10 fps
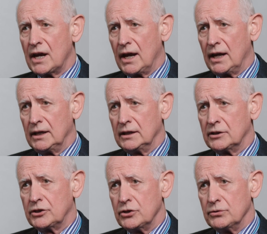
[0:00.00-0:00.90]

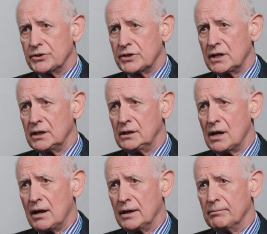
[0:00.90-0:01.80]
Kay,
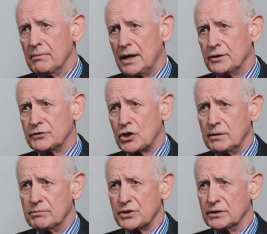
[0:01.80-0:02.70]
QC. I'm Head of
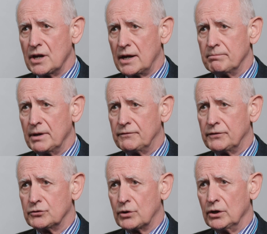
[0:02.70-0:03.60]
Chambers at 9
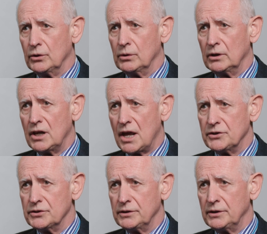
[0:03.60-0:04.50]
Bedford Row,
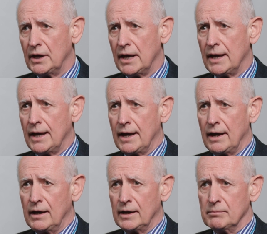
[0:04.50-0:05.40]
London.
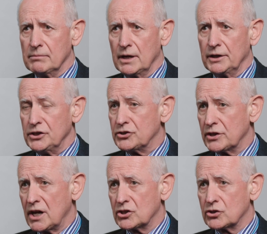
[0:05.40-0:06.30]
I'm an
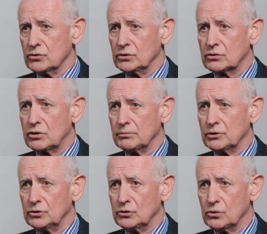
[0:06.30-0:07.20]
international
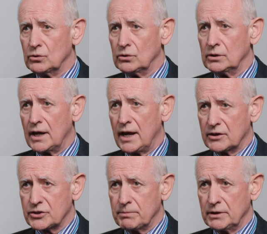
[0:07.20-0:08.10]
criminal law
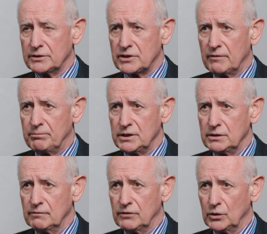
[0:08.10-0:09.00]
expert. I've
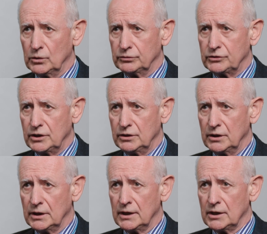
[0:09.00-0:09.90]
been involved in